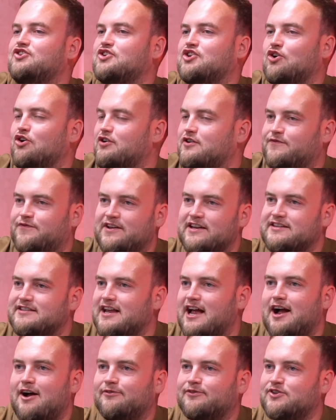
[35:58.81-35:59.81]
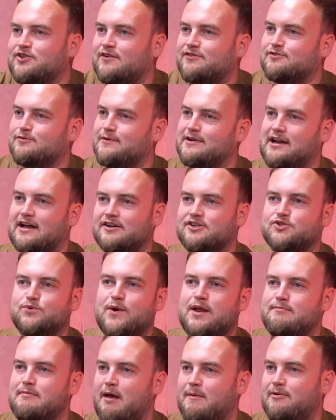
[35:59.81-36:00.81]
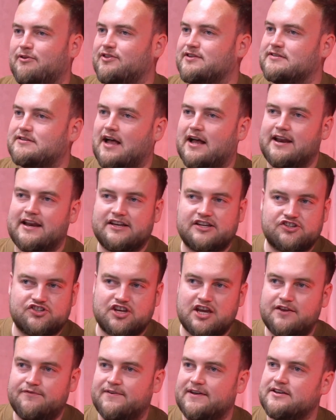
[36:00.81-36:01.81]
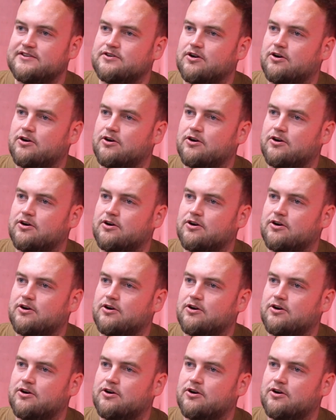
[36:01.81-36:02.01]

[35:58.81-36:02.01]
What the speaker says: you cook for yourself? Did you have something nice to eat maybe on the Saturday to cheer things